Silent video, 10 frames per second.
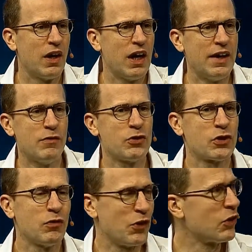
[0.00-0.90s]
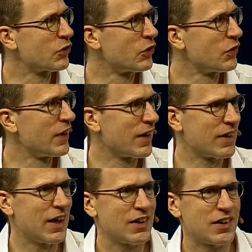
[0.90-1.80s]
and if you solve those two, then,
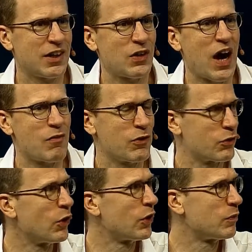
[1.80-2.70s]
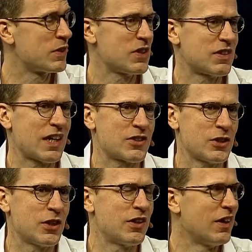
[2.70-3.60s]
then, then you have the third, which is
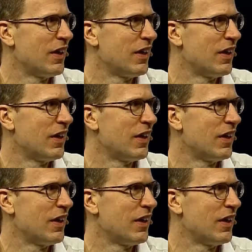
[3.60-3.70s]
actually